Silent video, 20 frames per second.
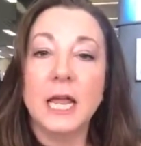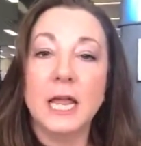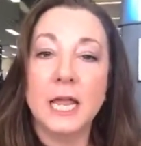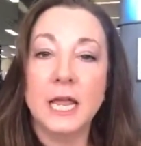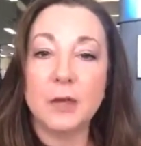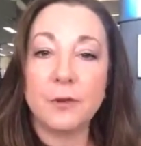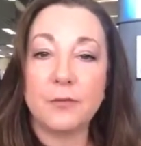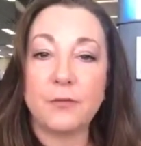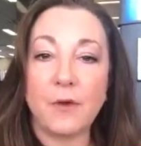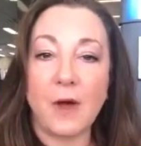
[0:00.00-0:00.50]

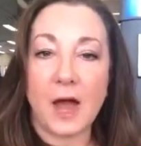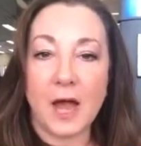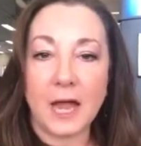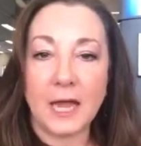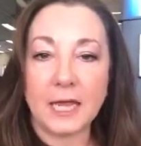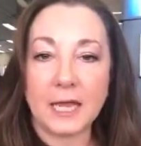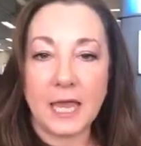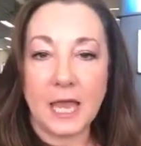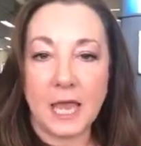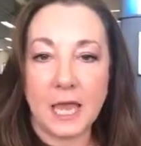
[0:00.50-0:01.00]
if
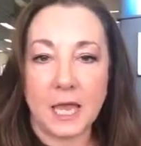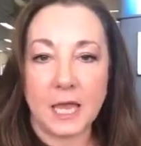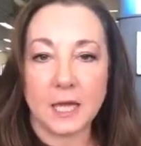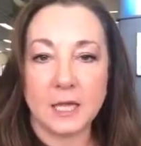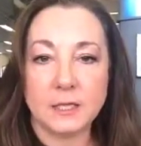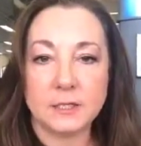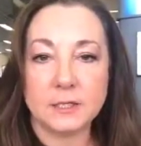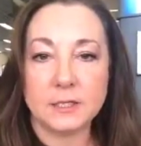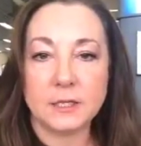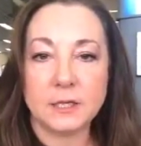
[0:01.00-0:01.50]
I
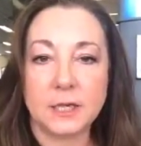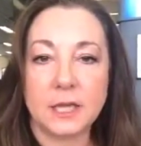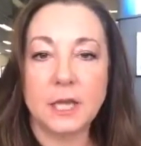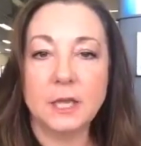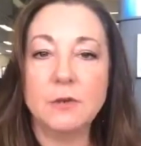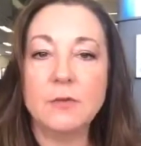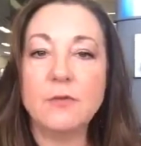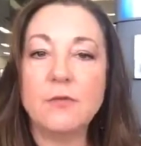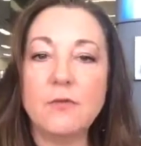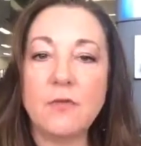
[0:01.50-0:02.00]
can't
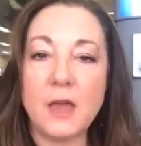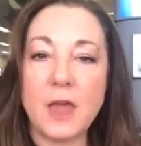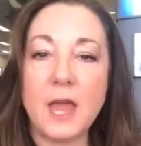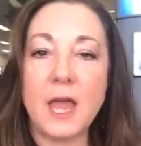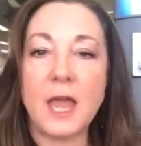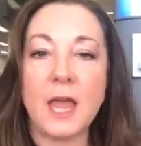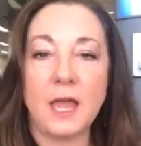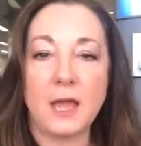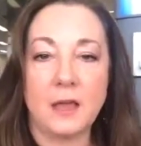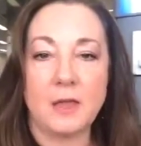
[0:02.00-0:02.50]

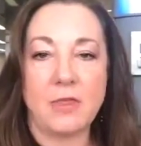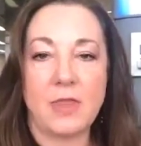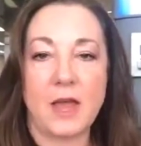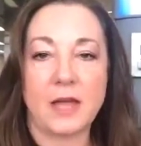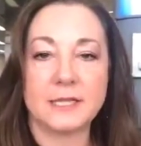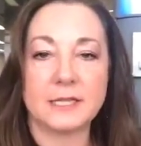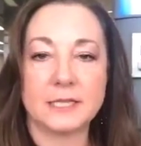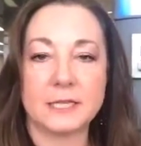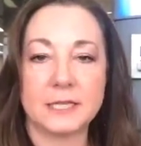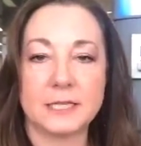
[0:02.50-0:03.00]
convey
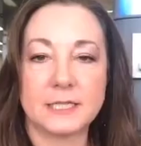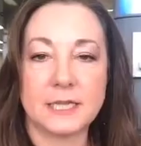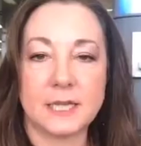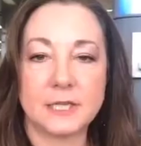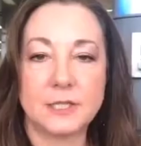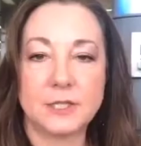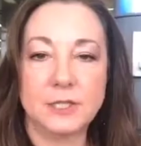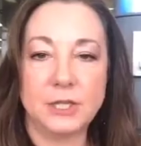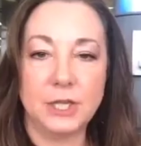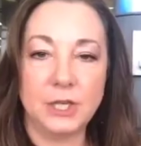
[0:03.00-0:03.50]
that
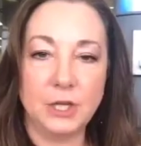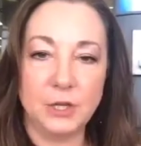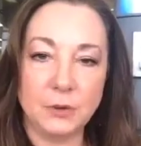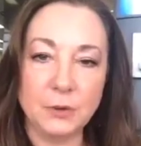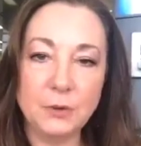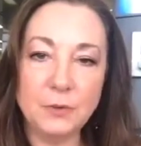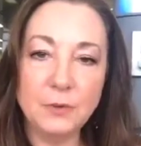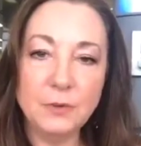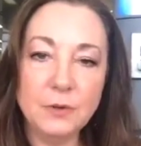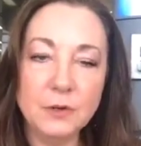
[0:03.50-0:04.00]
success to
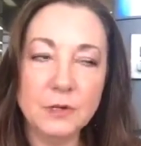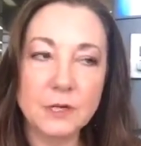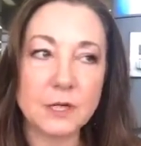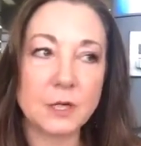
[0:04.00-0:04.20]
you.